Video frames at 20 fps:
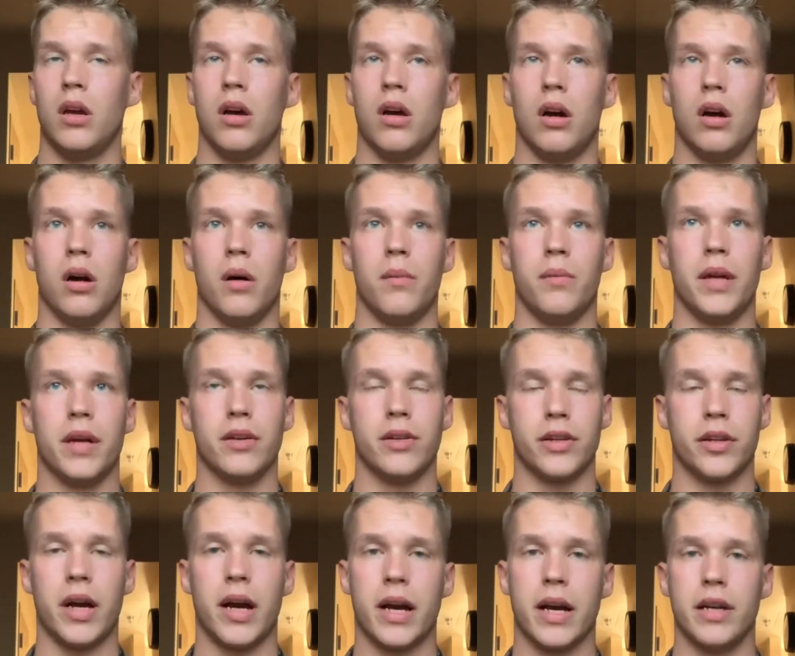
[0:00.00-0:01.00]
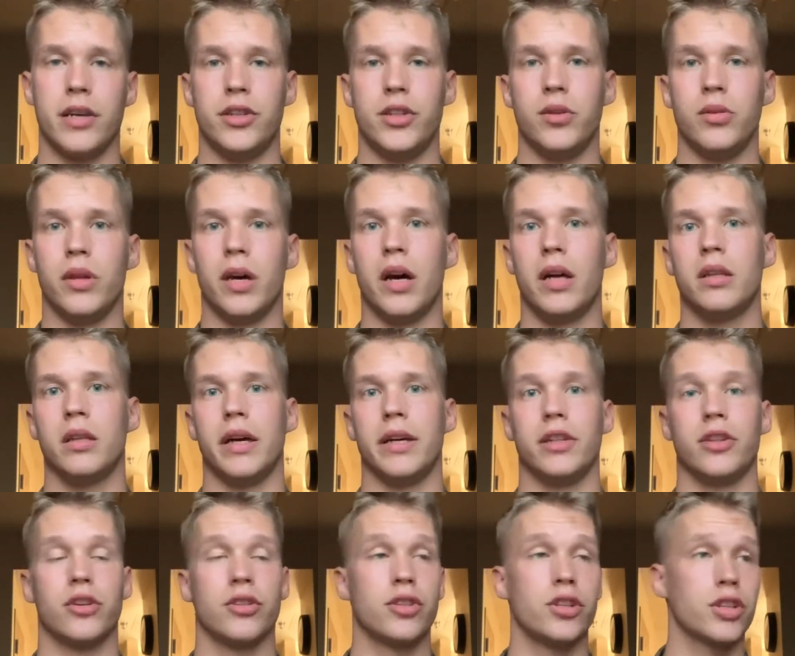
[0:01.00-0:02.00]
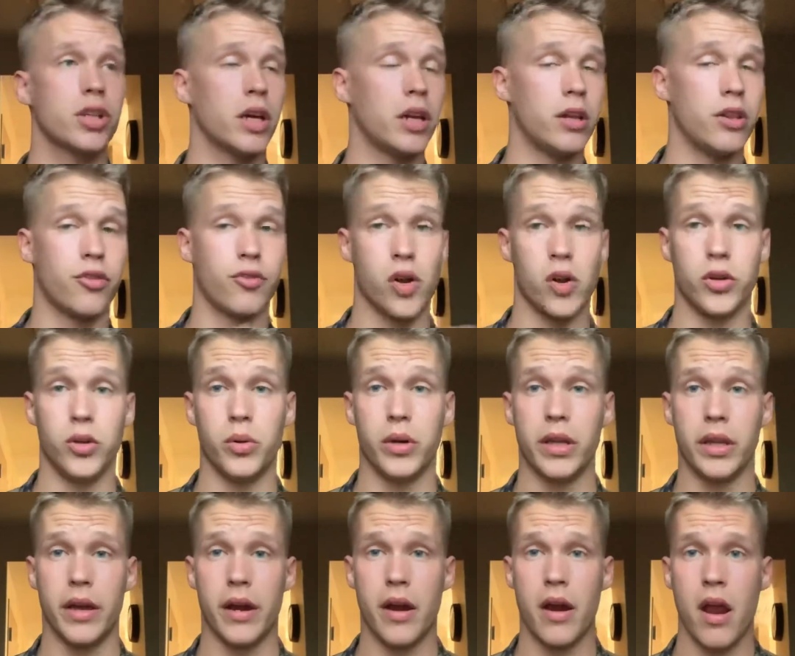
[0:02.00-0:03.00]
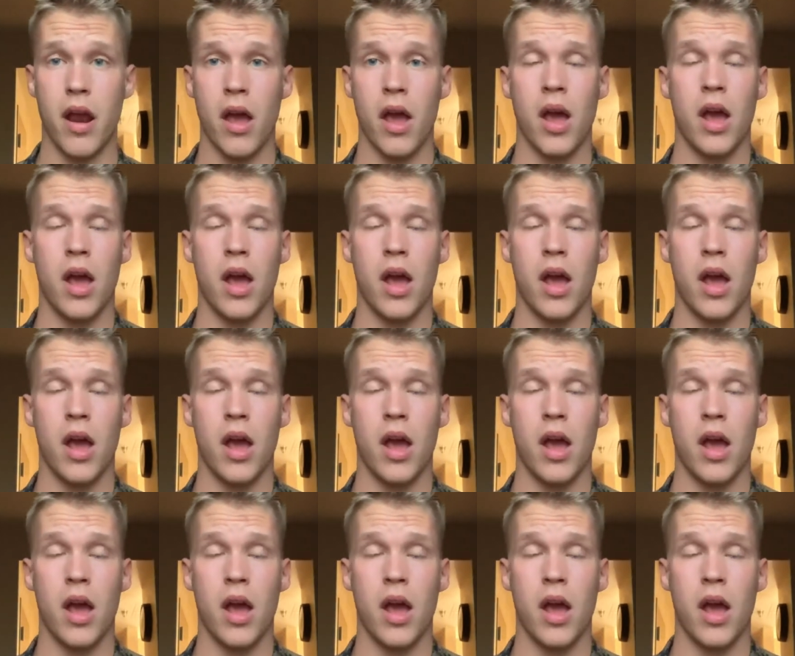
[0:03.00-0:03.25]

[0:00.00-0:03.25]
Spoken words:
That they're not gonna do that. Like, they're just gonna throw you in there,